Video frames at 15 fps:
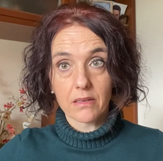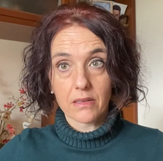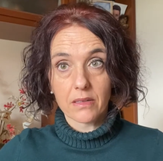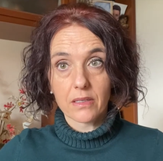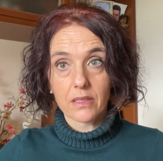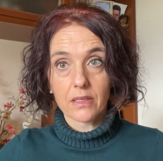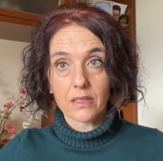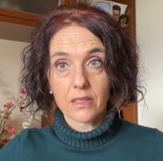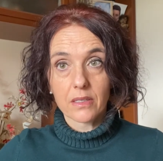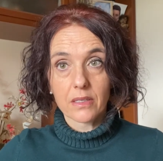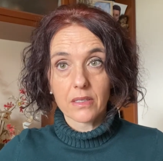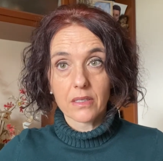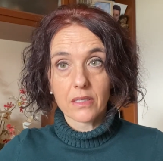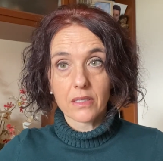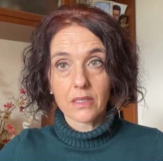
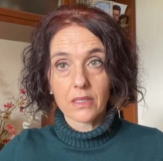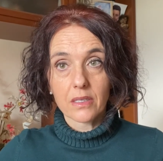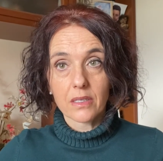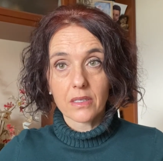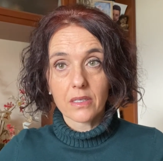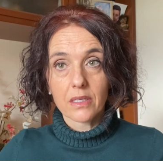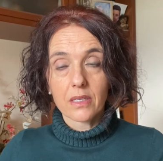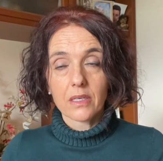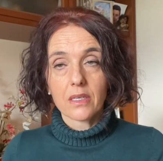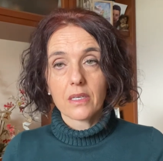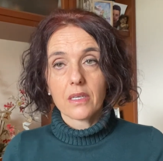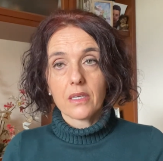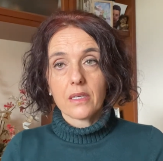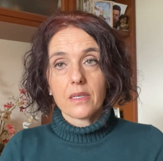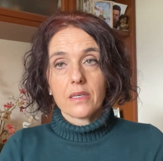
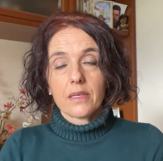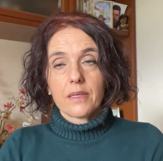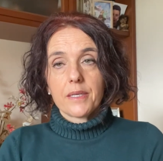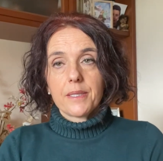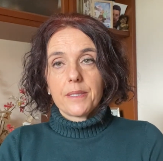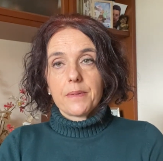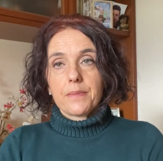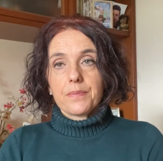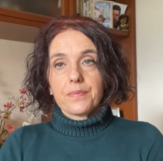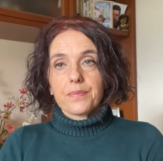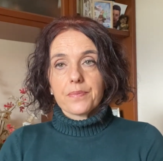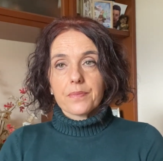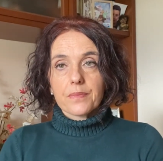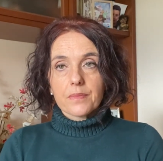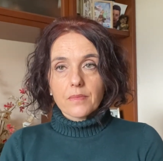
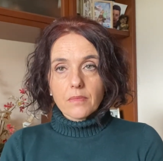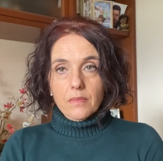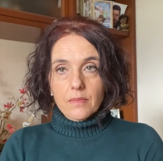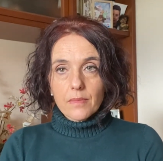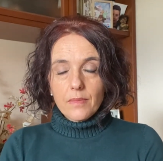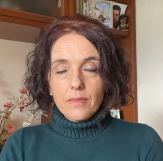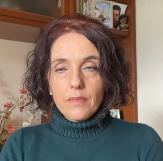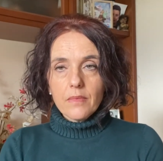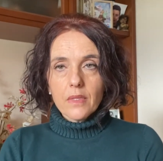Nobody speaks.